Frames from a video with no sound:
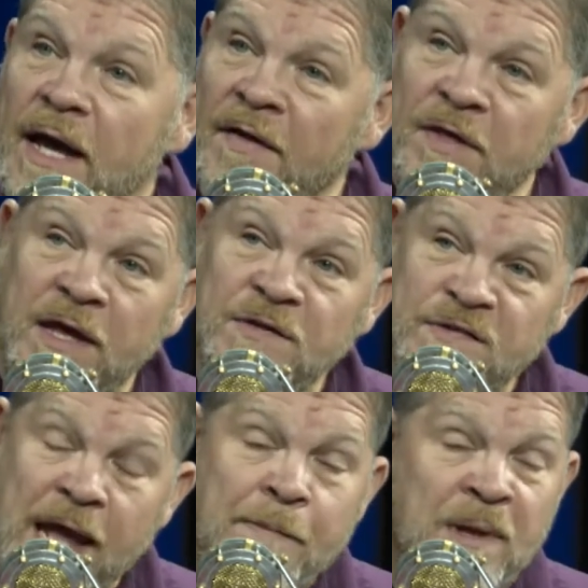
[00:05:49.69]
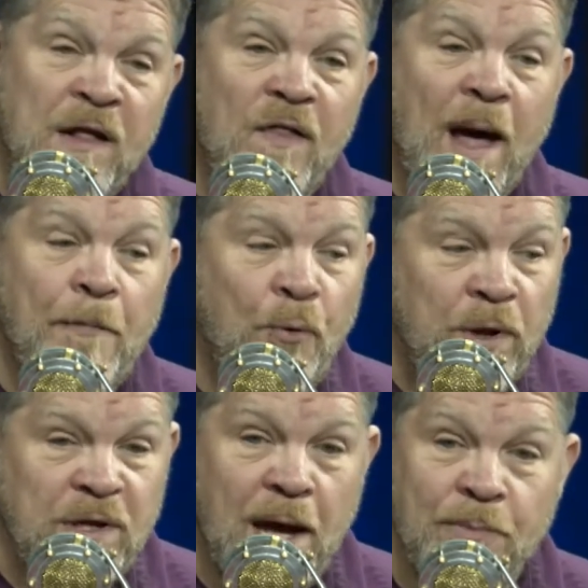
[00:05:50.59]
And the statement at that
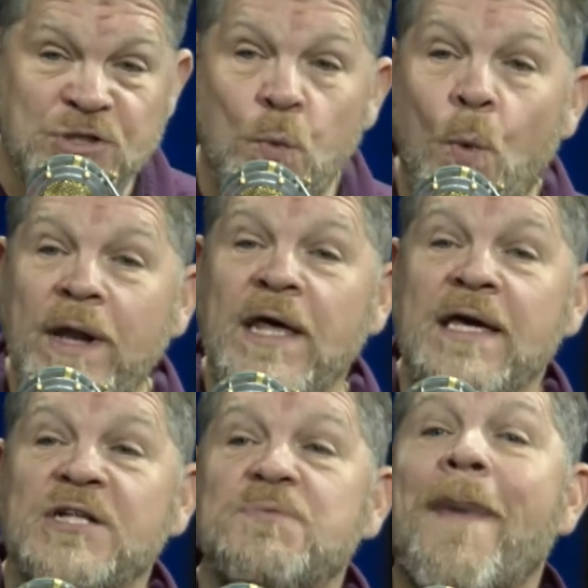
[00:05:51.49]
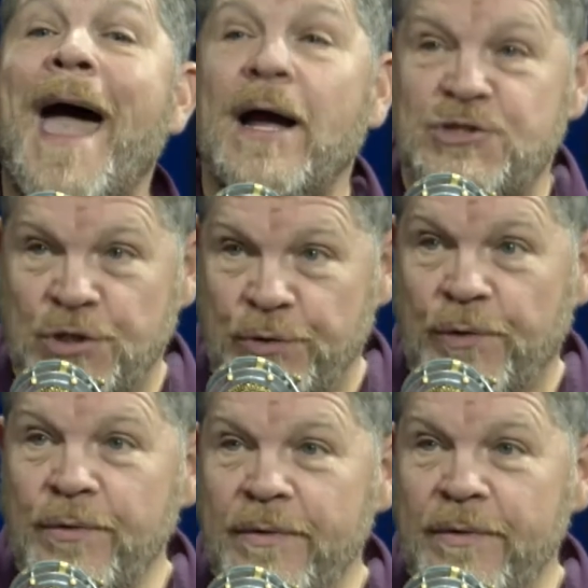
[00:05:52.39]
point in time was, when it gets back to,